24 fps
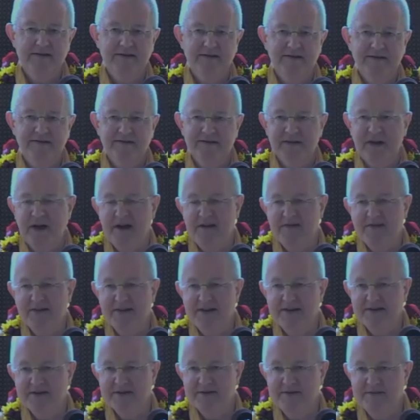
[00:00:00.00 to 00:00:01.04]
I've got
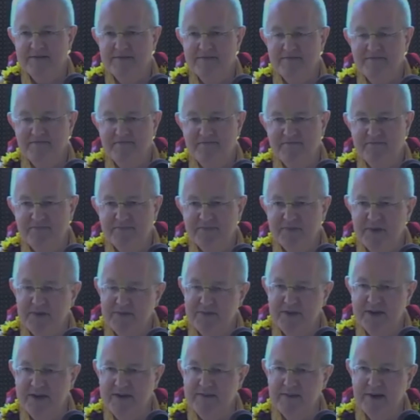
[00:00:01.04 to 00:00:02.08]
something
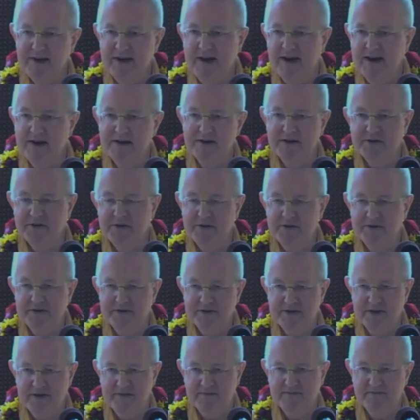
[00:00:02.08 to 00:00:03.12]
in my heart towards
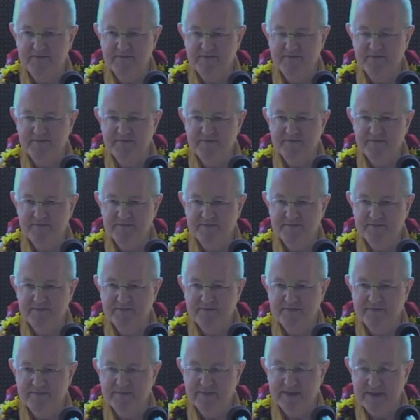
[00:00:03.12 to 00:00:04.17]
them.
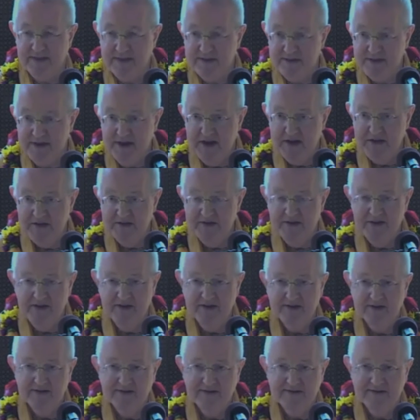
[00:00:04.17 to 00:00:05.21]
That's keshi.
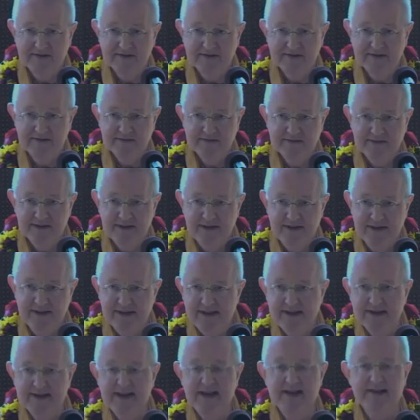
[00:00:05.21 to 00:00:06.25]
And that
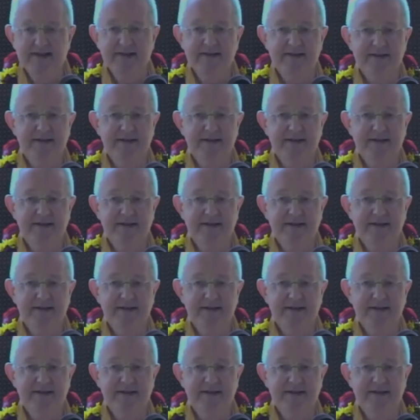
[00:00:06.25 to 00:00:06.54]
tendency is